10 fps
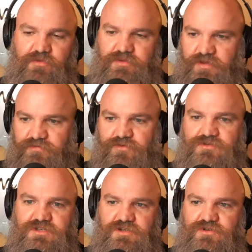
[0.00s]
When they
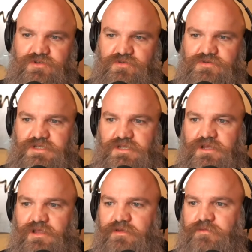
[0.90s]
first introduce it,
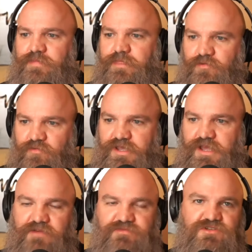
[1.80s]
we
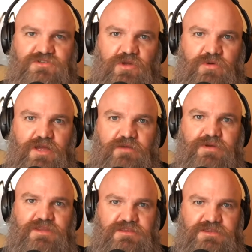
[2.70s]
have to show up by
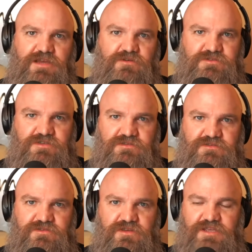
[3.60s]
the
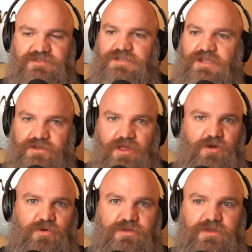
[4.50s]
thousands and say, no,